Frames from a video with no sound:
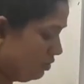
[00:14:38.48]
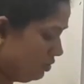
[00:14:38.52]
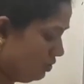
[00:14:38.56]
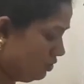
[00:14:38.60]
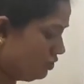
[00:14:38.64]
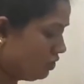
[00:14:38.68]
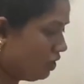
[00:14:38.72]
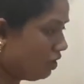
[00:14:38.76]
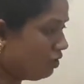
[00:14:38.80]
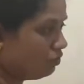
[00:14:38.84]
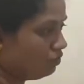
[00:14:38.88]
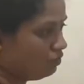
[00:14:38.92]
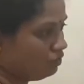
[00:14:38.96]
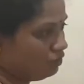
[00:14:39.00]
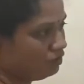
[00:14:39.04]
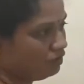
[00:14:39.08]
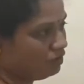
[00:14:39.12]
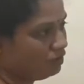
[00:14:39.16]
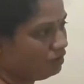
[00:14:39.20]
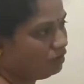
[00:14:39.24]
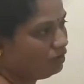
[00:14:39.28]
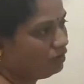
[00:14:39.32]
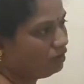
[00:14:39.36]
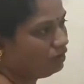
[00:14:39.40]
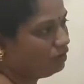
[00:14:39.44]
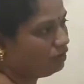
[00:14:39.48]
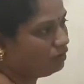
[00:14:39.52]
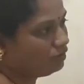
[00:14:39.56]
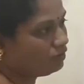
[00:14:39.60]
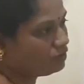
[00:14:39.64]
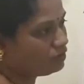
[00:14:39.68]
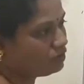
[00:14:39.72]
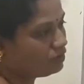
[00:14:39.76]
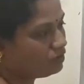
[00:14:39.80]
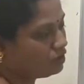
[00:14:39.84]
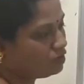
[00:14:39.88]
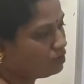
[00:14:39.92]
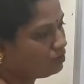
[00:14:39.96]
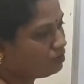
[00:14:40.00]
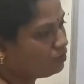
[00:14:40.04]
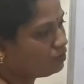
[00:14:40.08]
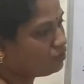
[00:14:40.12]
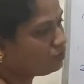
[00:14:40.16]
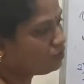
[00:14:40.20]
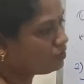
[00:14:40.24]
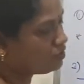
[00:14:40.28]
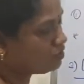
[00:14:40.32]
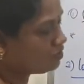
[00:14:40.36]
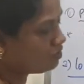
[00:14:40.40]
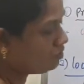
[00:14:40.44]
down, so it
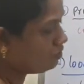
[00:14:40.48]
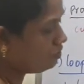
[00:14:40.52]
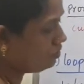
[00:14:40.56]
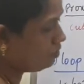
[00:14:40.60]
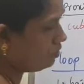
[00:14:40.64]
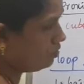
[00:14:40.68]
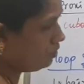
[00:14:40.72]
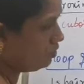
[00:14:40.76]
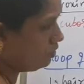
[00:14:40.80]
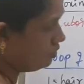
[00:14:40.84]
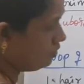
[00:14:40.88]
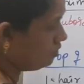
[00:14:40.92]
moves to